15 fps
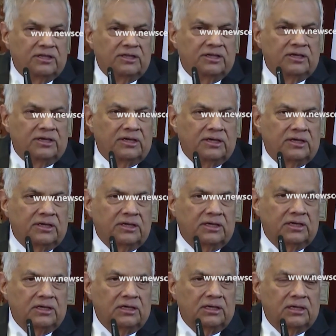
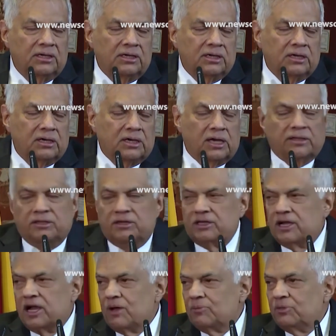the
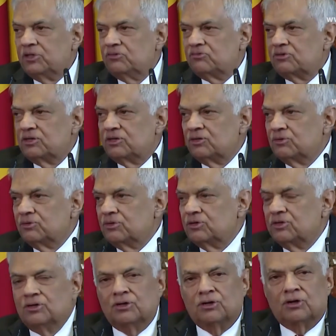Kadirigama Institute
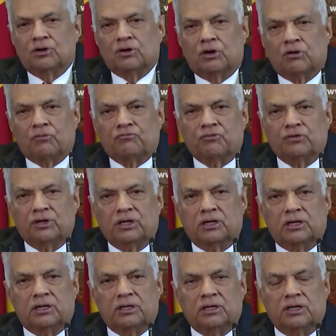of
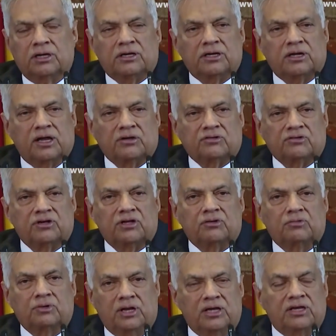International
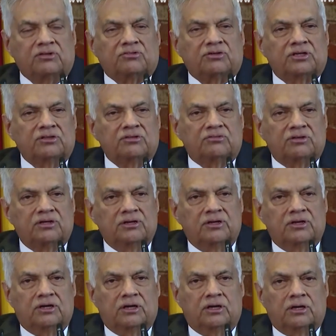Relations
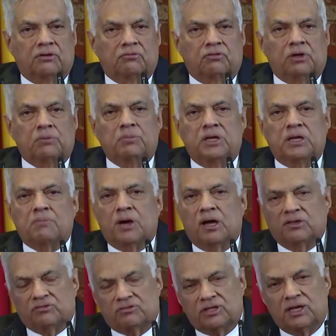will be
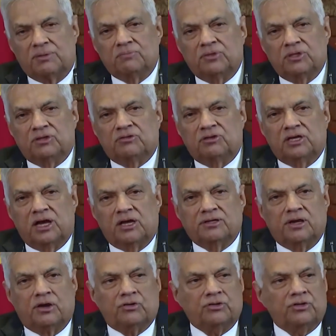amongst them. The J.R.
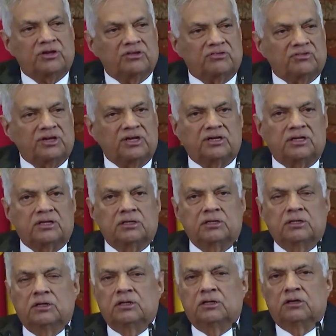Jayawardena Center
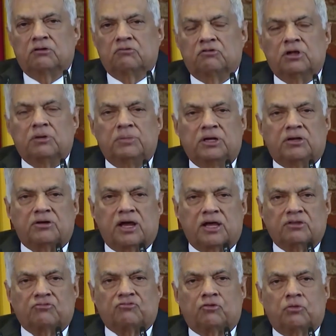will be
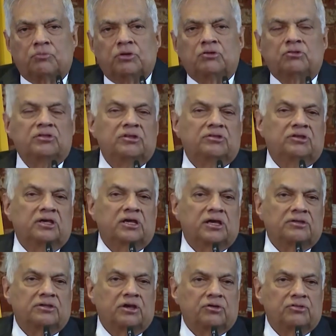transformed into the J.R.
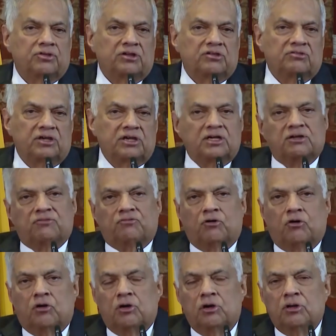Jayawardena Center
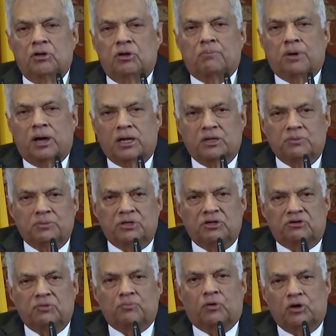for
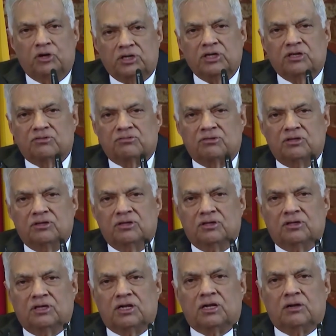Parliamentary Politics.
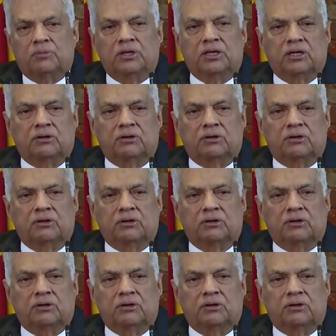It will be